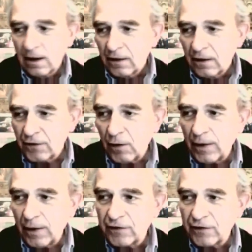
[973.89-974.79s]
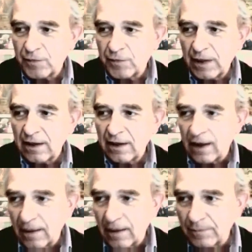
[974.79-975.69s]
so it's been,
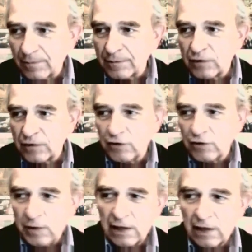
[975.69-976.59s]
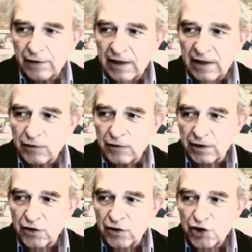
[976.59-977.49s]
to me, a very
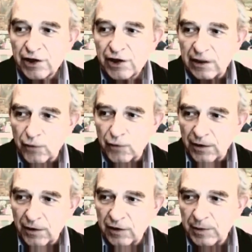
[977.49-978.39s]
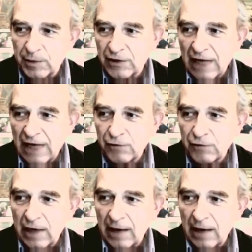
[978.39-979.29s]
interesting journey doing this, because
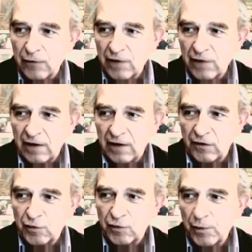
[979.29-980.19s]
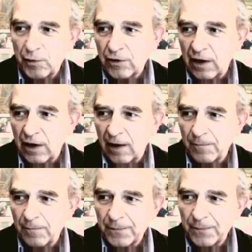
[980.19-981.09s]
after I translated this book,
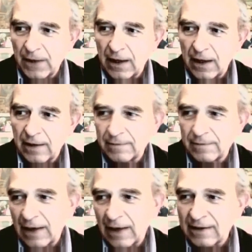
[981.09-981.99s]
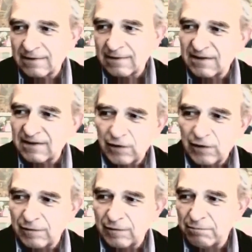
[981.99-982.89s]
I sort
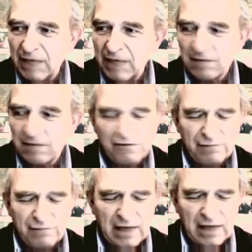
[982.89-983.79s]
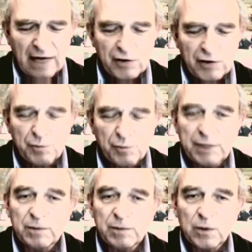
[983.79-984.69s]
of met a lot of new
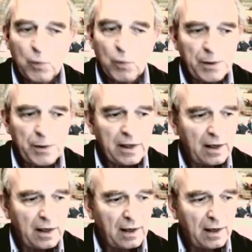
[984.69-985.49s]
people who were